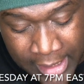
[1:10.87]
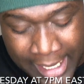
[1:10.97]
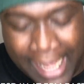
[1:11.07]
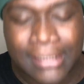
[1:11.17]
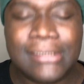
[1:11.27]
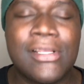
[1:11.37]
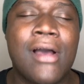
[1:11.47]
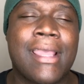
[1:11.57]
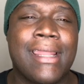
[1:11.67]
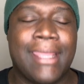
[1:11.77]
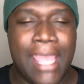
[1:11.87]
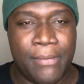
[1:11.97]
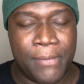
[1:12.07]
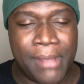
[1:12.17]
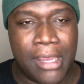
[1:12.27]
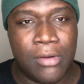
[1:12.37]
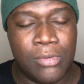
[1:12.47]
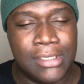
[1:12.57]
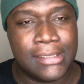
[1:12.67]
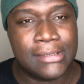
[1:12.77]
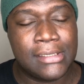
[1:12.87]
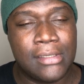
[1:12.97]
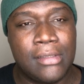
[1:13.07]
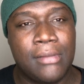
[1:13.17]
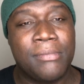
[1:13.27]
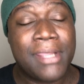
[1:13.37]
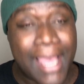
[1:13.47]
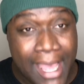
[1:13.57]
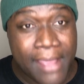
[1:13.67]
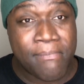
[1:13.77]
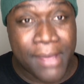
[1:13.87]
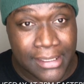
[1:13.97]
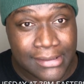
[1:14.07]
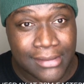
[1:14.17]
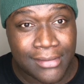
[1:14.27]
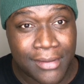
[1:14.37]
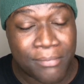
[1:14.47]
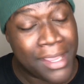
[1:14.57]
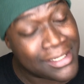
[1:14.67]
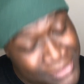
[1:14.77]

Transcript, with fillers: how this all kind of came about was Mekhi Becton made